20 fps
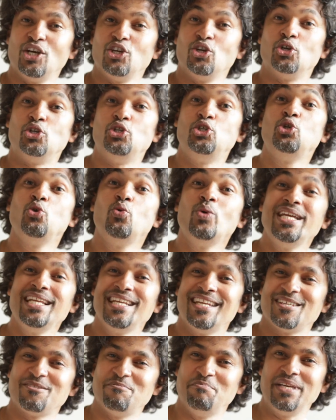Your
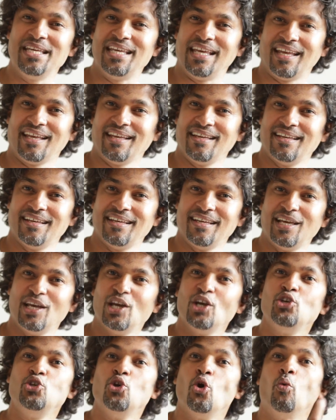doingness being
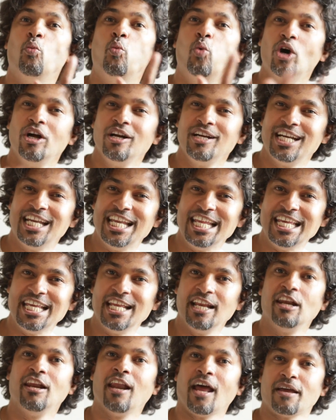your worldly
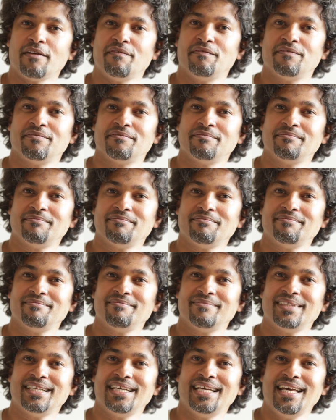life.
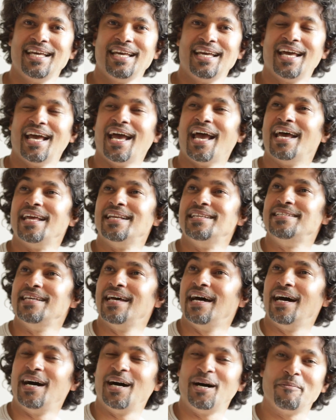And
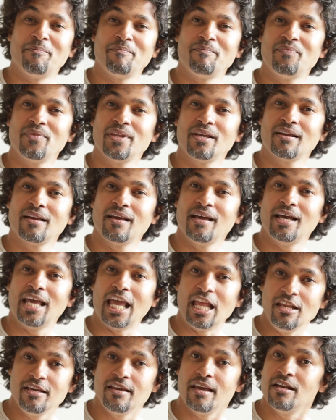
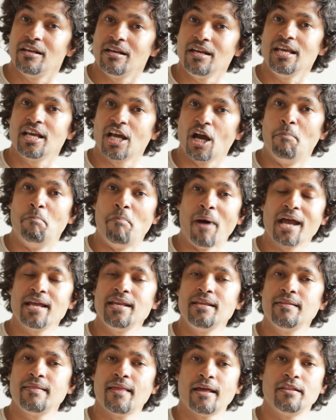elegantly
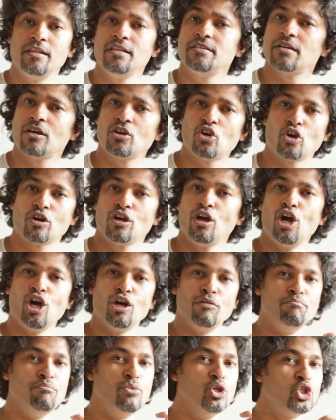combining that, these are not
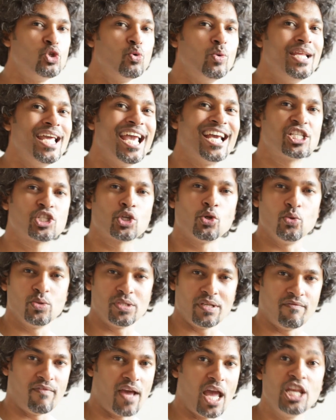mutually
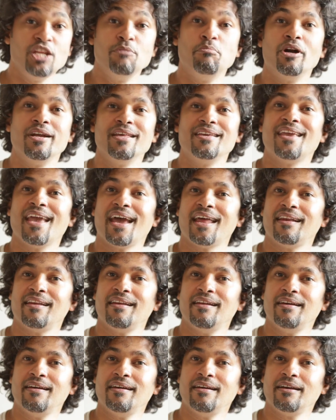exclusive. Anybody can
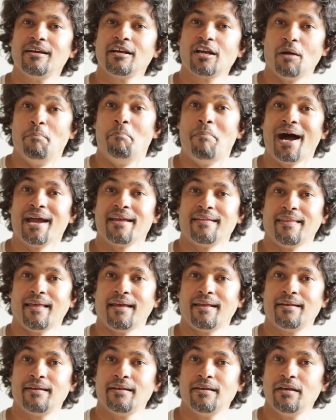combine that.